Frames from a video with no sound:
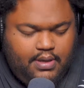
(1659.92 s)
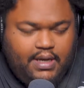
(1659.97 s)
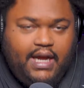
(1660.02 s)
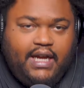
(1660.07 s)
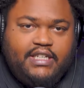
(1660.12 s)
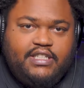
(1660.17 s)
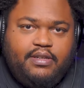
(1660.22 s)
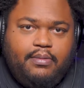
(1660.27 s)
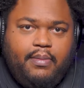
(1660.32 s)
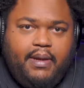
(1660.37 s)

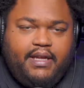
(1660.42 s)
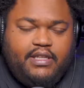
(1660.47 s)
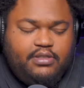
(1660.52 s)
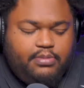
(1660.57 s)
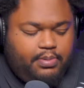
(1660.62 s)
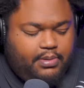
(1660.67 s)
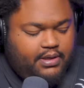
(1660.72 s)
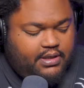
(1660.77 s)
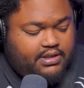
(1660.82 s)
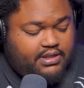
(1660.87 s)
That's the
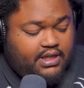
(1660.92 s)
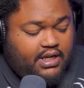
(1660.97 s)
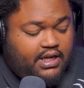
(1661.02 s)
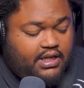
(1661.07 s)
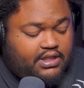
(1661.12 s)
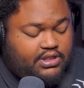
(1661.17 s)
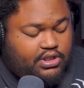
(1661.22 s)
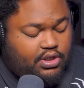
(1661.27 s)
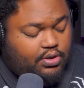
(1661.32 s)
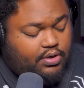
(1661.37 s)
major
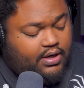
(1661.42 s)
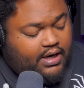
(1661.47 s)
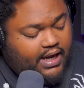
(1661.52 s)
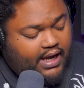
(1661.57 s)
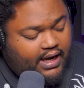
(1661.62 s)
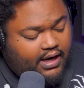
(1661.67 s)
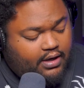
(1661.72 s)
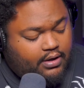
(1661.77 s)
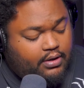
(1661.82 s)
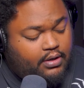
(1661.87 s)
pentatonic. So
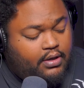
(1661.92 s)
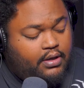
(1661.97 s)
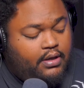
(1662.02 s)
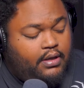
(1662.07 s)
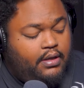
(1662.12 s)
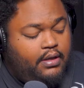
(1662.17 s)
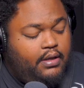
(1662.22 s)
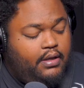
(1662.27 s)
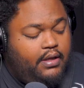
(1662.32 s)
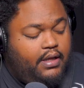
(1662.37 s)
now,
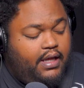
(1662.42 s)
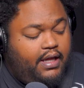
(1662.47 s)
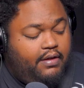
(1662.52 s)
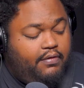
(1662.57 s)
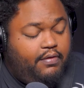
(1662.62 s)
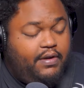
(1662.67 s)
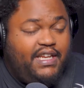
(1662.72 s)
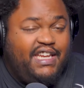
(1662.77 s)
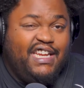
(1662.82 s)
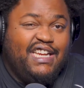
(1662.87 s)

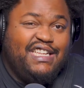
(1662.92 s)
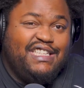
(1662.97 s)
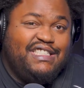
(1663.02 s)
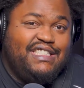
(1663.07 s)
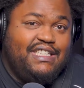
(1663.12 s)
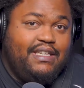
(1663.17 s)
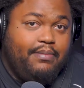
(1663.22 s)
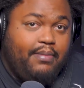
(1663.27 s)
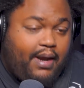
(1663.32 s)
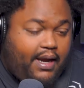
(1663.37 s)
if we did a
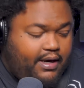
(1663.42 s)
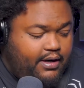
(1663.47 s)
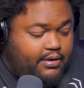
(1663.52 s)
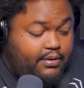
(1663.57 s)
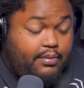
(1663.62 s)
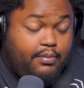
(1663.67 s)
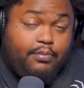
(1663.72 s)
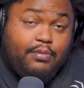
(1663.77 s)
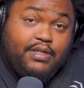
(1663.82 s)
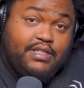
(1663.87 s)
G
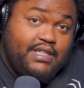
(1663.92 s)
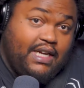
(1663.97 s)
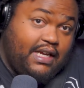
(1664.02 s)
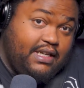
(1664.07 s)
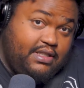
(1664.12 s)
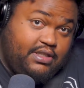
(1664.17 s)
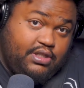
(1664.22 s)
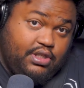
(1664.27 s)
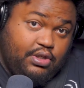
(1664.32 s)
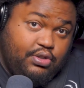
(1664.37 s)
minor, which
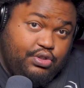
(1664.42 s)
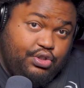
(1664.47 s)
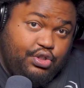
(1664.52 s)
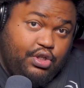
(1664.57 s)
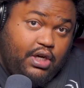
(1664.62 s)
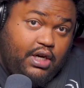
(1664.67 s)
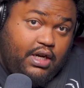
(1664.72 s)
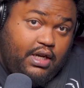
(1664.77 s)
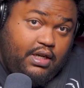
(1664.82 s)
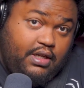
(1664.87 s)
I showed
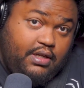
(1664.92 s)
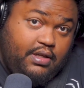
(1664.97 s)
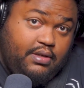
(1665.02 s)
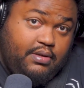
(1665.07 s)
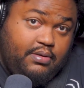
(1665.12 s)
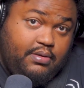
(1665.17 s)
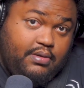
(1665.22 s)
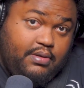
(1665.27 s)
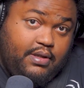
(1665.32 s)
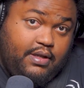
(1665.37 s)
you
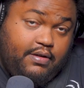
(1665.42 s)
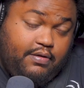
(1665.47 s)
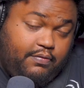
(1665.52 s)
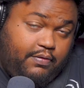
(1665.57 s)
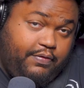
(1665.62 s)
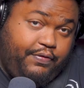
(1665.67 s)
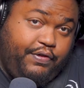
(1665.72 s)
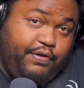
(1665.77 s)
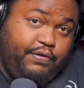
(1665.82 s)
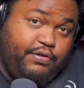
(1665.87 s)
earlier,
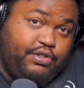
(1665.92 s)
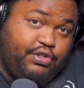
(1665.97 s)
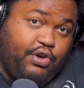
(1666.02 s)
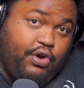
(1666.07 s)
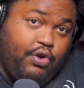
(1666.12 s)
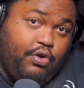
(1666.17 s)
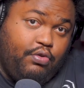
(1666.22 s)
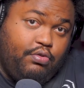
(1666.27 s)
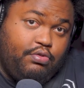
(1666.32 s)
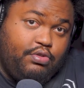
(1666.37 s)
if you
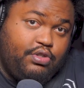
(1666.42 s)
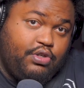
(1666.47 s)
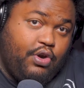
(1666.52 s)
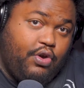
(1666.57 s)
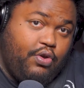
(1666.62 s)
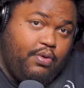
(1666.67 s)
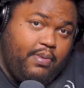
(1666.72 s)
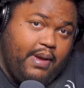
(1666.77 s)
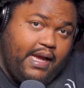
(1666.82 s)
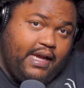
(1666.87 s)
scroll
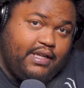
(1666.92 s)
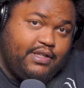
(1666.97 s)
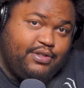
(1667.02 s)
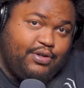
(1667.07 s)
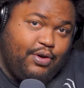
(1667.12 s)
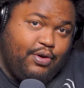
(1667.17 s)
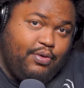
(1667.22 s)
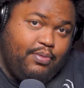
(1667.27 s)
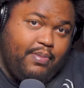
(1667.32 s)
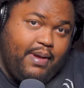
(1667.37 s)
back
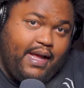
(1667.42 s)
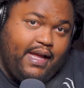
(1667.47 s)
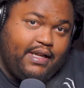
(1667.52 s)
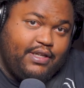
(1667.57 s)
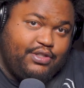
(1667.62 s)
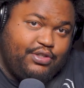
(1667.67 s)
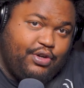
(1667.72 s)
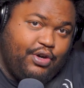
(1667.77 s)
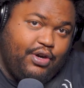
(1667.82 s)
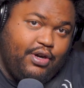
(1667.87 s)

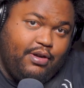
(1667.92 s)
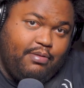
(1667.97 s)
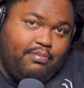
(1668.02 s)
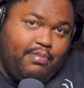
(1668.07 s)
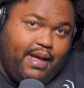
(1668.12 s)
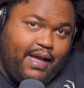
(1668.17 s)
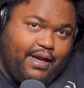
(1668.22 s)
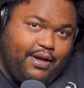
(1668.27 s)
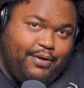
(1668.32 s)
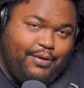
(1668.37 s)

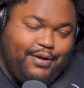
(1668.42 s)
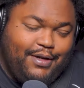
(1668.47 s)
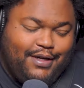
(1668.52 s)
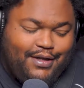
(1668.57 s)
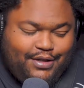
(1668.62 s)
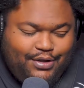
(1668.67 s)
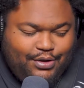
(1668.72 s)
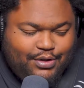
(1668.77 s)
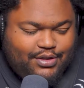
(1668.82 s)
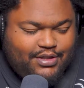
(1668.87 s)
on
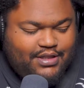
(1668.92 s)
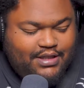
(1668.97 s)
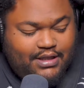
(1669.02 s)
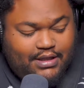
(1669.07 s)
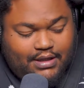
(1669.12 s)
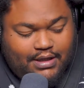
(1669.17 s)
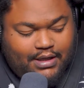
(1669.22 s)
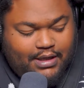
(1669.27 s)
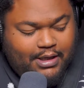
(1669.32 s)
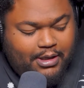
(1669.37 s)
here and you'll
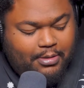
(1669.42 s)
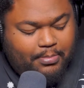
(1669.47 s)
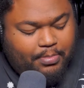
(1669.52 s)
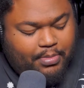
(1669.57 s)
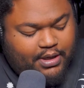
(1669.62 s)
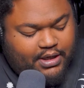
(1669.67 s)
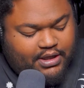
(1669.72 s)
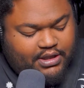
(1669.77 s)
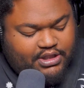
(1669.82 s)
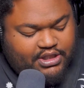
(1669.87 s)
see.
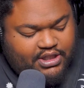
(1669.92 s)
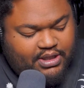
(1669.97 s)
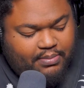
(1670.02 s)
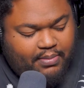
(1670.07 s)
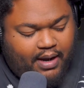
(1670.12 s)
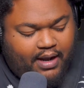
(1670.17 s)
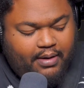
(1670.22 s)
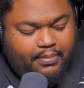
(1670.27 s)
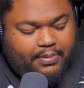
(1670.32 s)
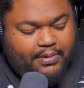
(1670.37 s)
But the G
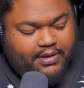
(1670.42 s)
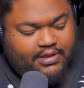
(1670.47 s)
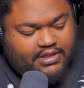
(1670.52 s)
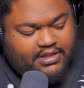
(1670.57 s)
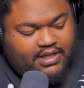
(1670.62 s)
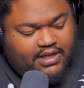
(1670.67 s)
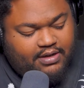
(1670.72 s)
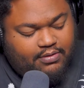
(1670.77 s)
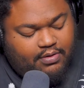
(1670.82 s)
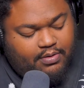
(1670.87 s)
minor
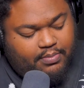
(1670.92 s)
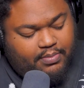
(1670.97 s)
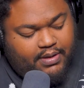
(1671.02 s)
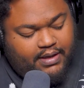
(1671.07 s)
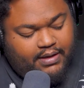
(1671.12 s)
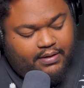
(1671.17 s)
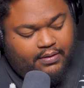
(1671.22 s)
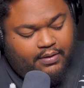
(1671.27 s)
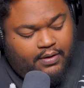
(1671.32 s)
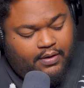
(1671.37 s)
pentatonic would
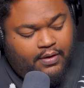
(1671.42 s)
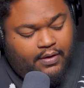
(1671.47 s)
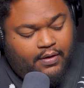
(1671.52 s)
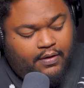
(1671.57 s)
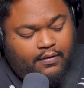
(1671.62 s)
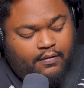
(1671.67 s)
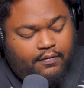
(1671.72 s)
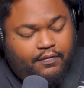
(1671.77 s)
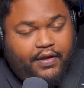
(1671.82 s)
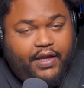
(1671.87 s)
be
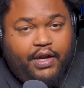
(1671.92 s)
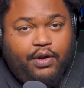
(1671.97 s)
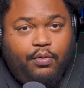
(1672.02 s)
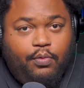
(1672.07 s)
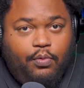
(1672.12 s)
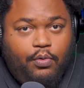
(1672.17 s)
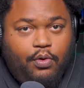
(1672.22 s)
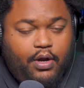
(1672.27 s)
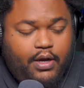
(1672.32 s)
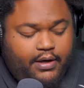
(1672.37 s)
finger
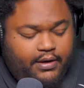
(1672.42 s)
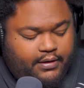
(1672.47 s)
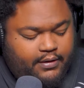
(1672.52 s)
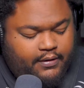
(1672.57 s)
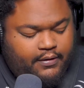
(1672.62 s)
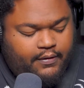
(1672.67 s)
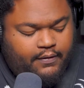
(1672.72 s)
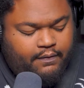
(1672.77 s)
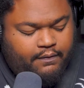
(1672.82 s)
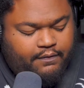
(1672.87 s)

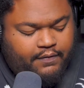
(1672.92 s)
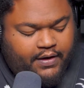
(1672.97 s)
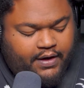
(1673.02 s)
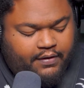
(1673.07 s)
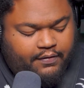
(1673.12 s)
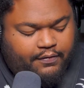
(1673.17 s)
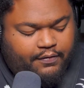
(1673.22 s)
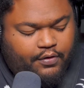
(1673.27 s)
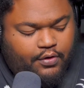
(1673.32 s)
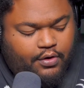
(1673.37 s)
1,
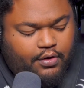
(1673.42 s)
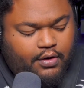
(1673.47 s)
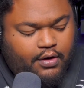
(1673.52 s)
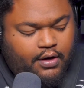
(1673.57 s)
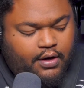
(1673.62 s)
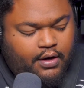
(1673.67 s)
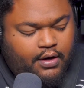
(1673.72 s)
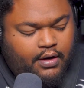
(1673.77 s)
finger 4,